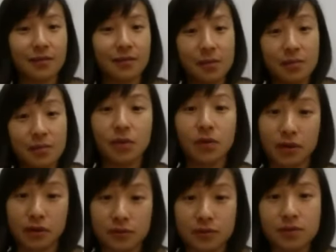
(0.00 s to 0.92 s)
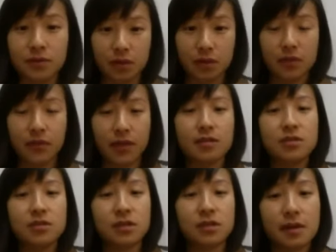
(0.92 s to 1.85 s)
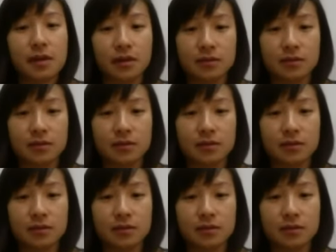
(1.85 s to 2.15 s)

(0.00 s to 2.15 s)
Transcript: people who are used to working with HTML